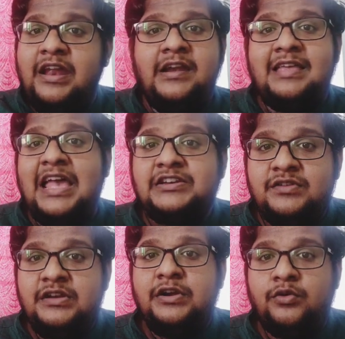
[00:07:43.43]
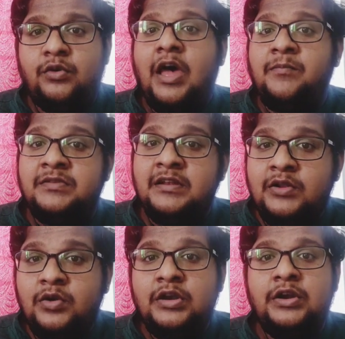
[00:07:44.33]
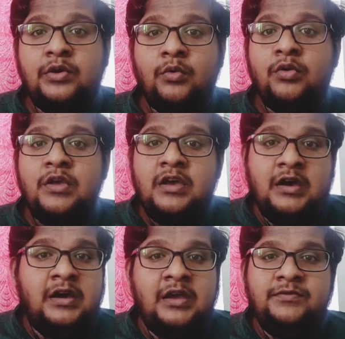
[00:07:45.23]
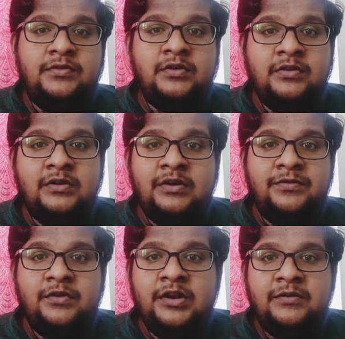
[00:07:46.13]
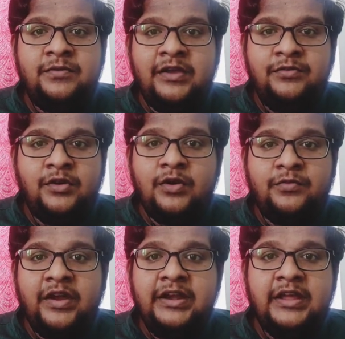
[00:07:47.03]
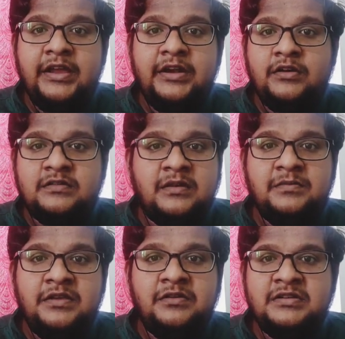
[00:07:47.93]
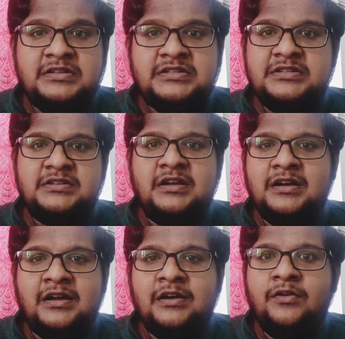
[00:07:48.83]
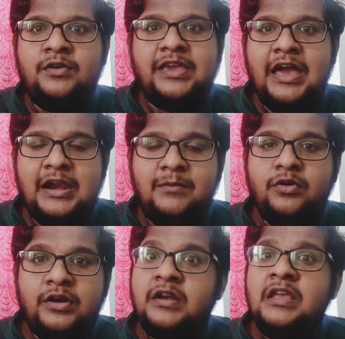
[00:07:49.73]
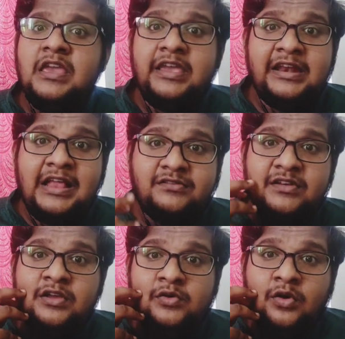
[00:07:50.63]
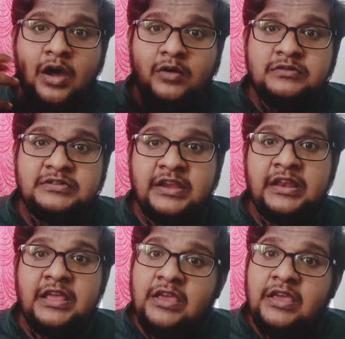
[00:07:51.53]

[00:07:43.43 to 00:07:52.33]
It is actually true, absolutely true. If you're not finding it or something, you are just don't care about it, you can actually grow outside.